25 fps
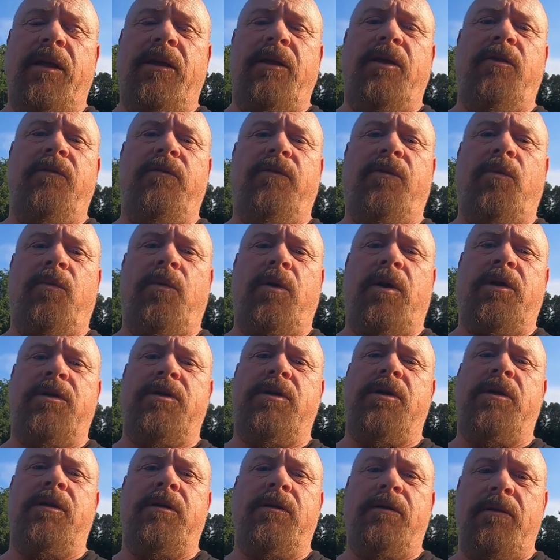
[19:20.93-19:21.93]
thank you for
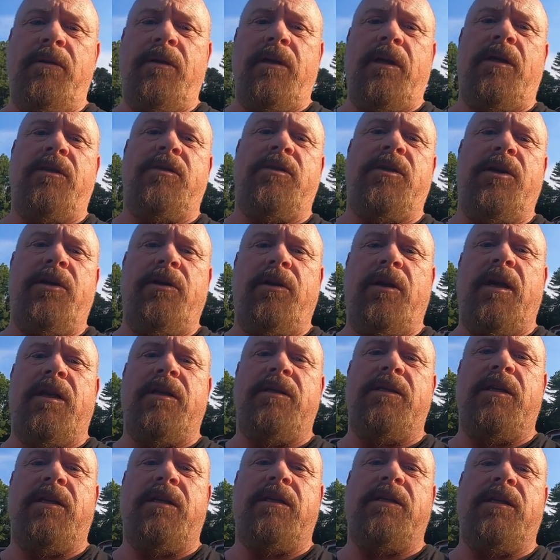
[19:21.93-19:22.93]
watching, and I'll see you
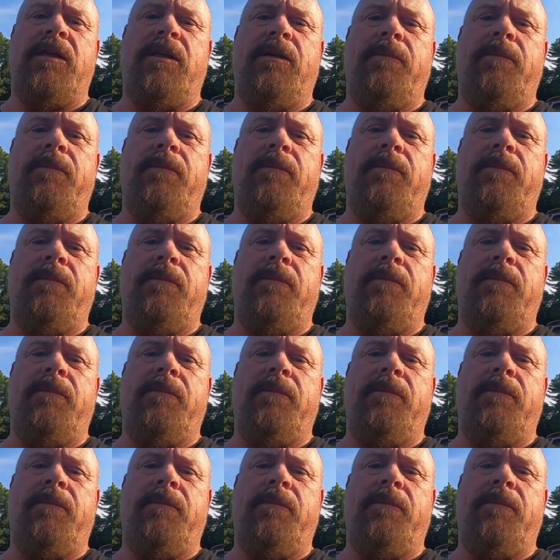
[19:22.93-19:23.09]
guys next